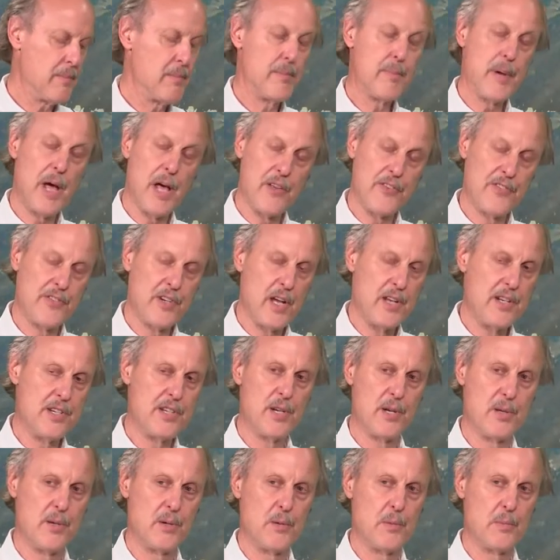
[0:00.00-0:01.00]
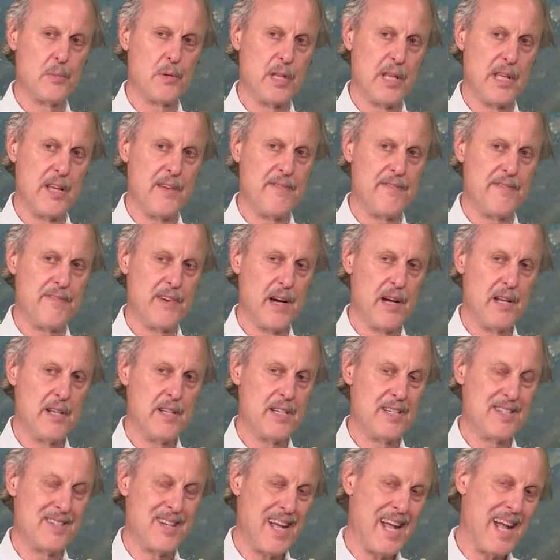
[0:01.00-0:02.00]
Palestine Children Relief Fund
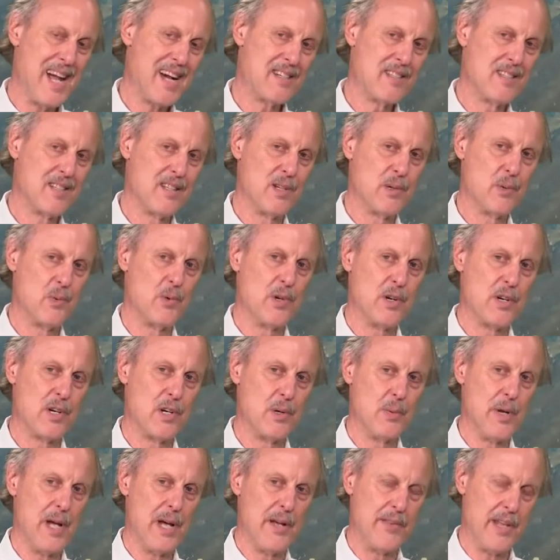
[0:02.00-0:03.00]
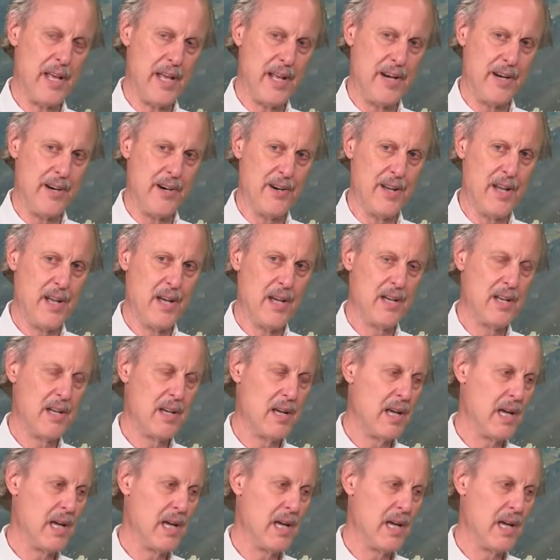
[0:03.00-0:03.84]
does excellent work around that area,